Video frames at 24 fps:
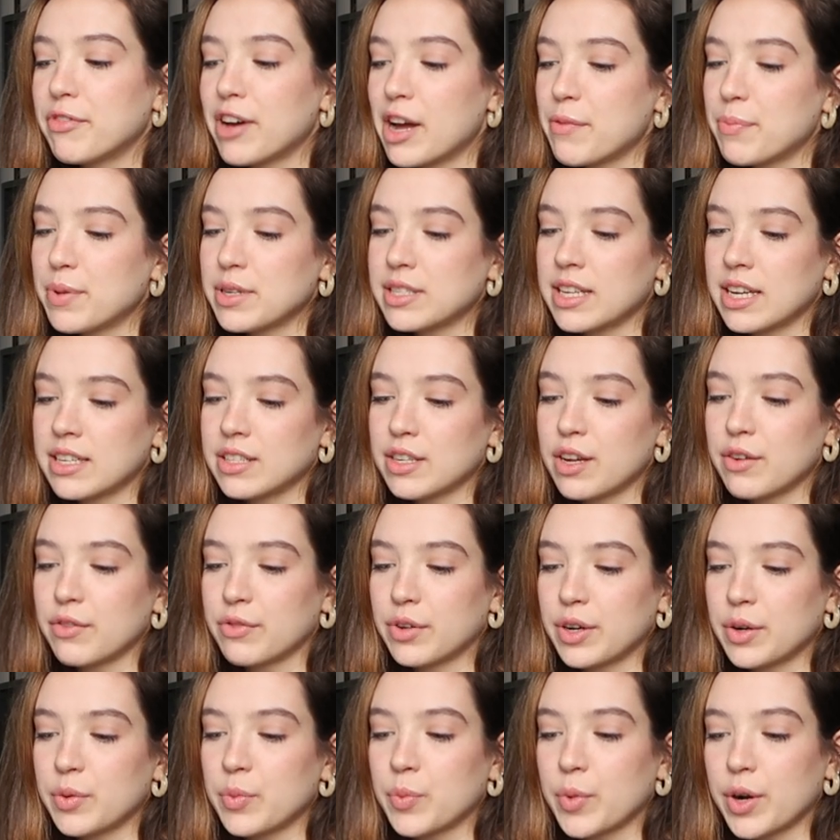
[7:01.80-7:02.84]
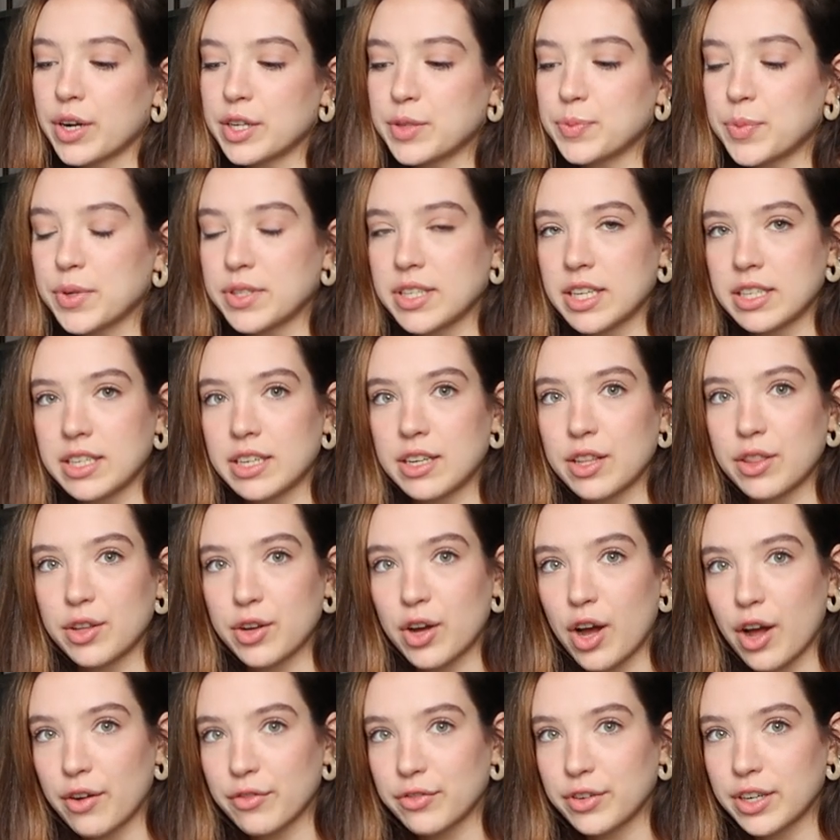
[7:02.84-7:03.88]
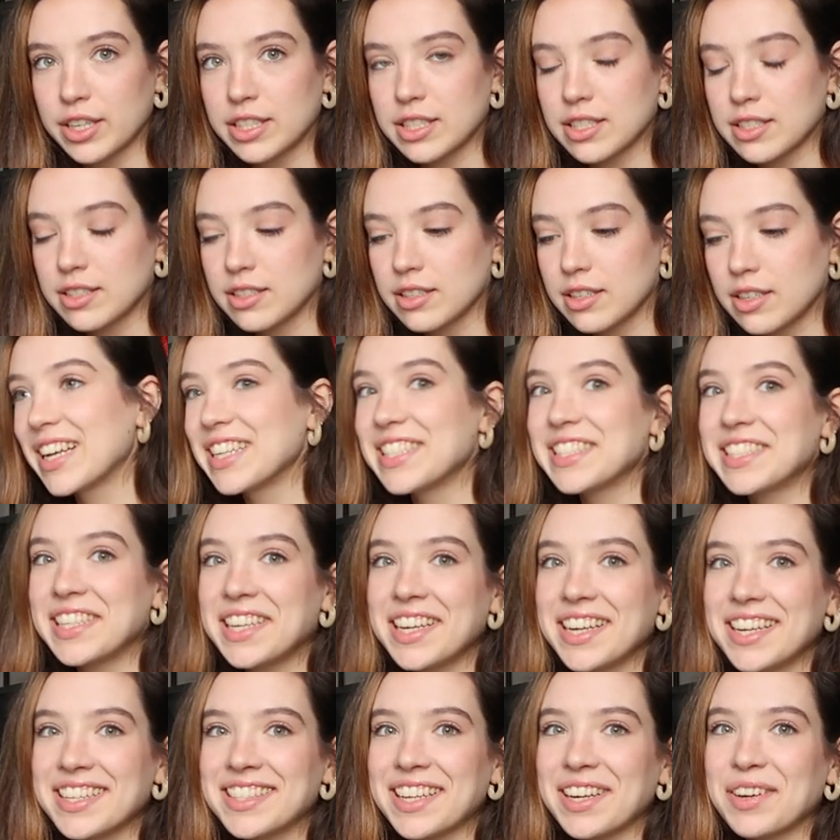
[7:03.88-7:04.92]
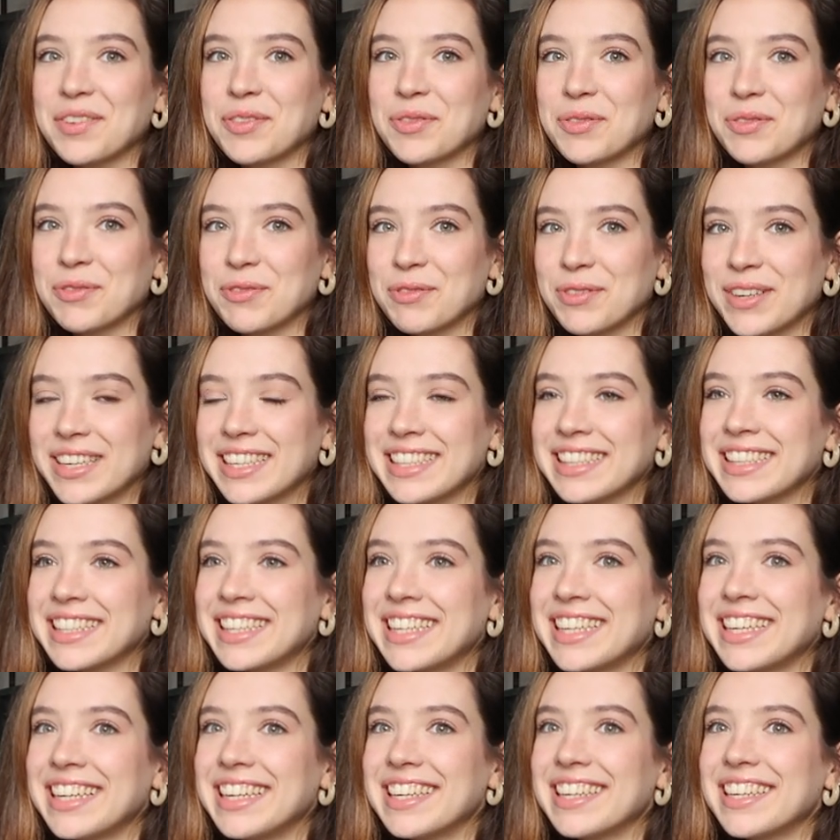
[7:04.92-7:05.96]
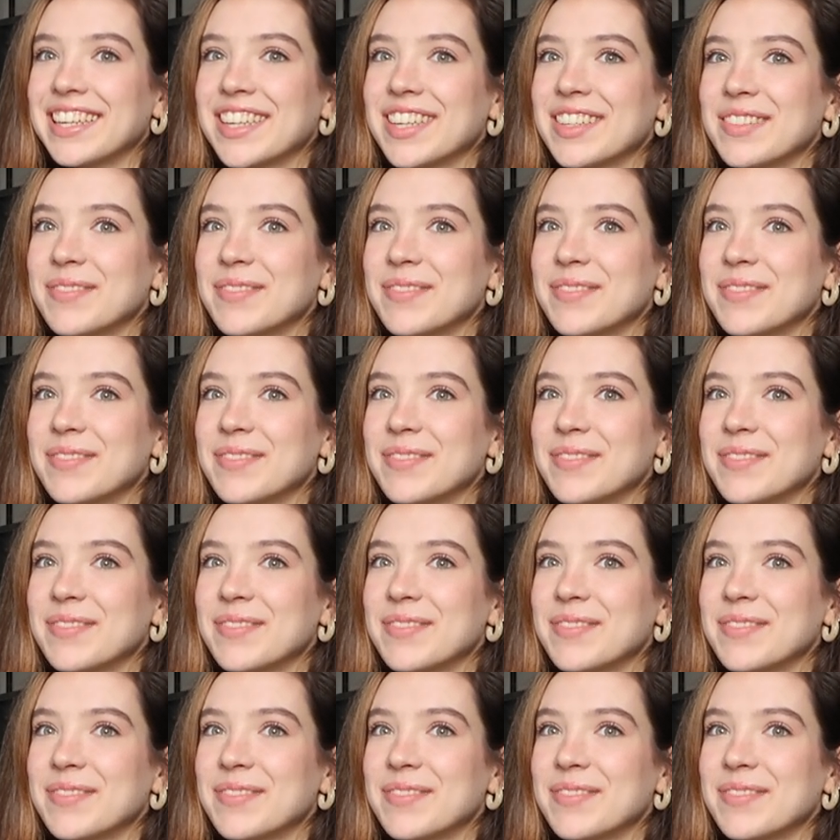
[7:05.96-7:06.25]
5% of written works presented at the conference. See, it's like really